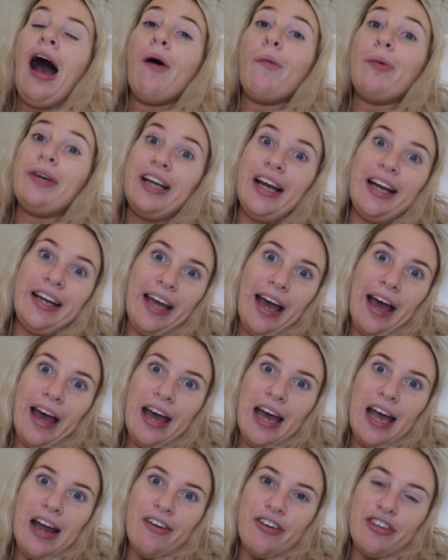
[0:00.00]
we didn't
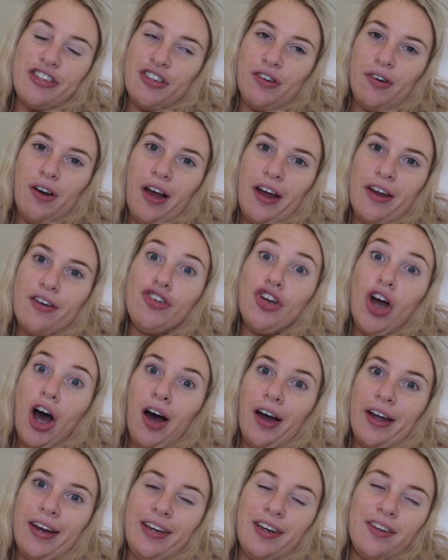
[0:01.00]
get here until like
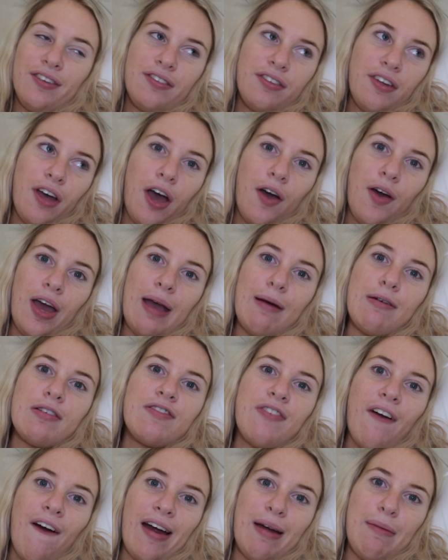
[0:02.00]
9. So it
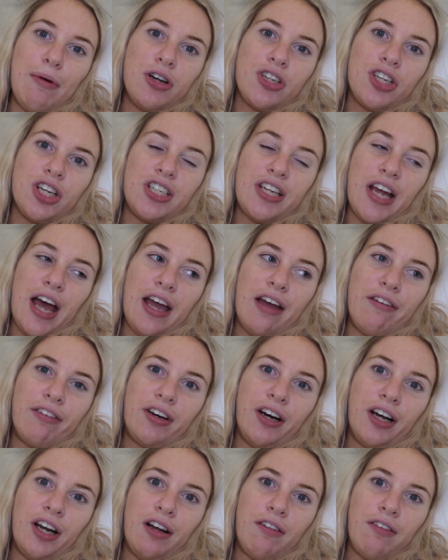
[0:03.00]
was very much a day of
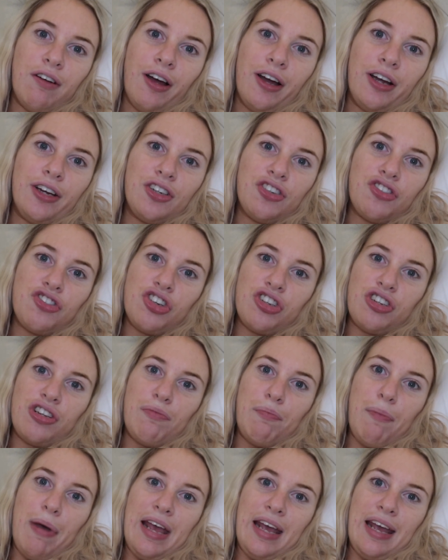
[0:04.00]
kind of like just
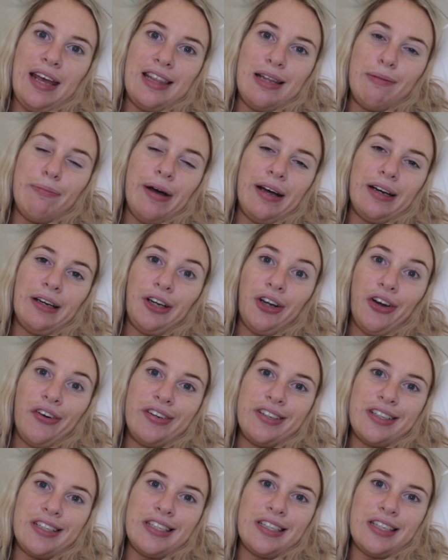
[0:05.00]
making the bed and going to